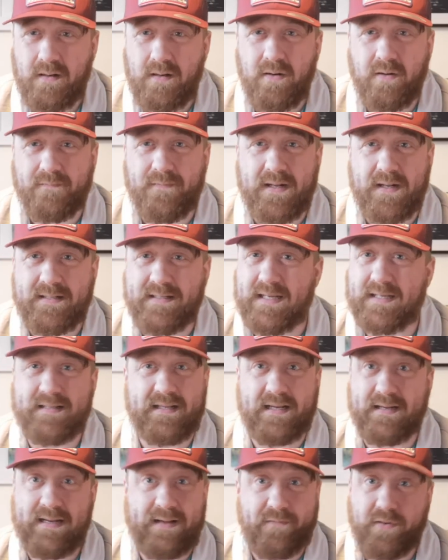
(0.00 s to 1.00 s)
Look
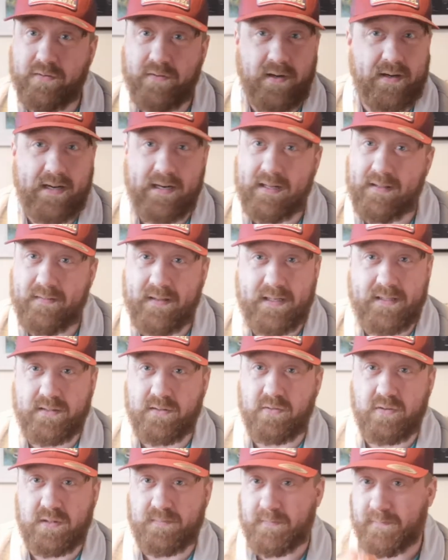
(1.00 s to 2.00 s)
fantastic. Never grown any of these
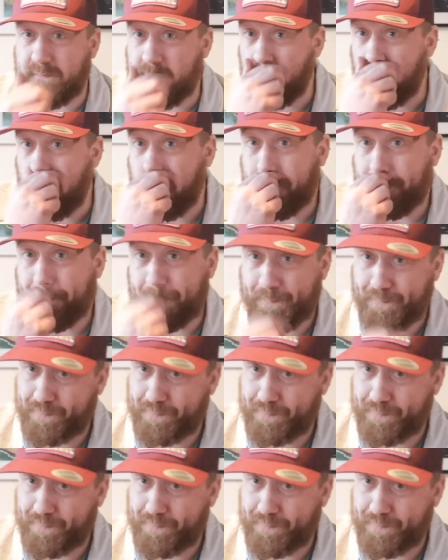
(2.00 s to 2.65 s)
sorts before.